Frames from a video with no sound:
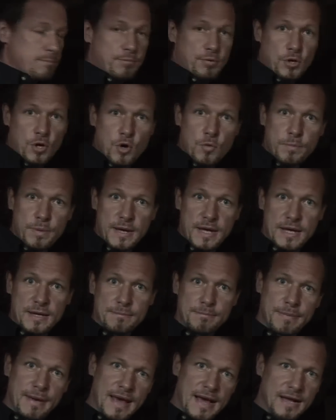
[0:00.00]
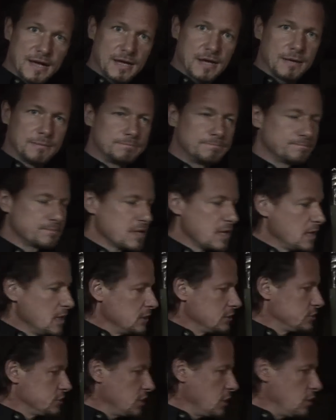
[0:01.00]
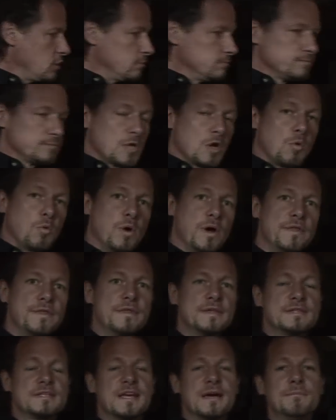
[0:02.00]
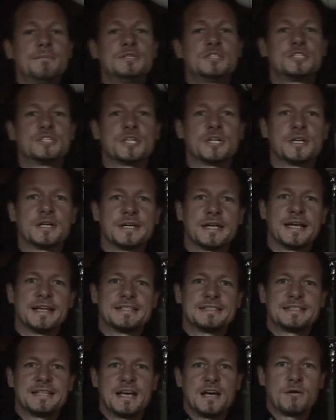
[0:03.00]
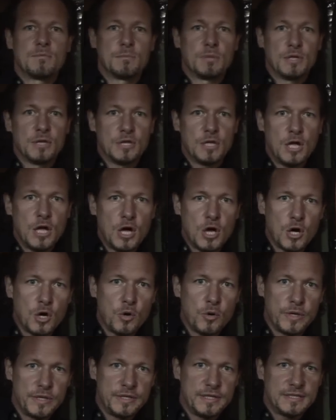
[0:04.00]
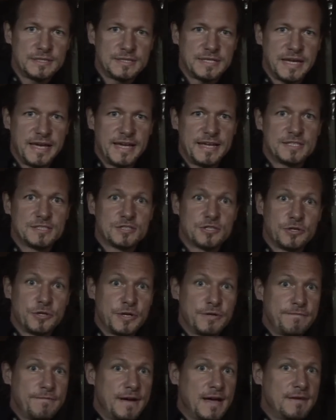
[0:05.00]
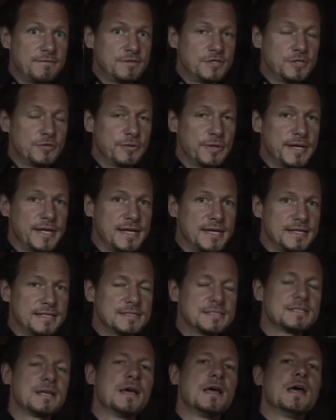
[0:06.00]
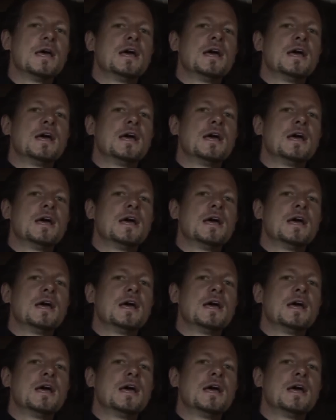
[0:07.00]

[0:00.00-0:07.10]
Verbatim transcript: propane backup so when the temperature gets down below, in this case, 35 degrees,